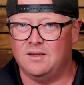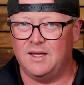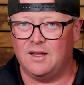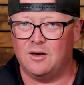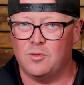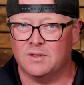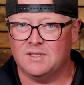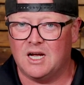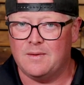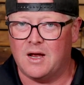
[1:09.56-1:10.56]
To get a little more
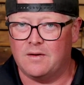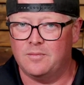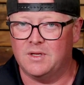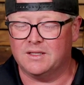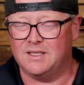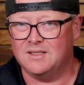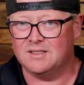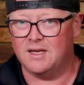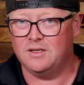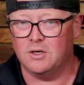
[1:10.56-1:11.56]
time out of them, let the
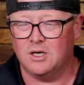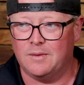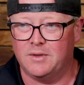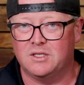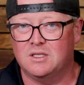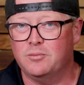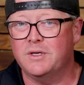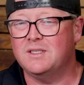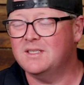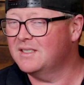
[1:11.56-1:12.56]
inside cook, I'm gonna
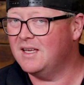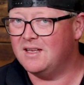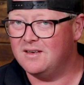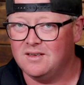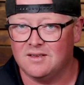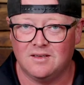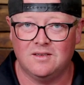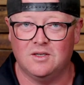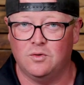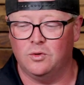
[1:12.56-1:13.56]
spritz the skin
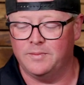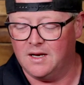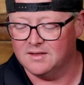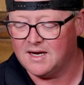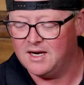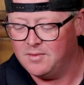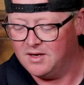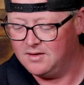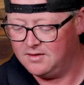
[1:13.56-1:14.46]
to cool them down a tiny bit.